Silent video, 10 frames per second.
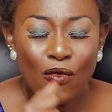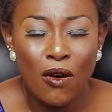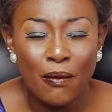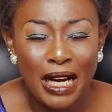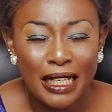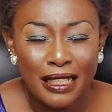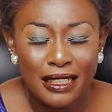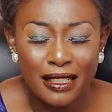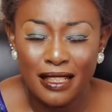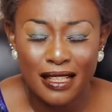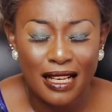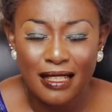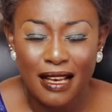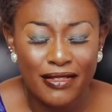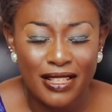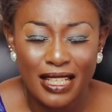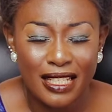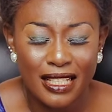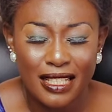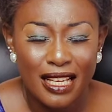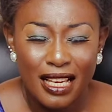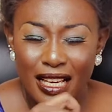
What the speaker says: woman, Jesus has said it.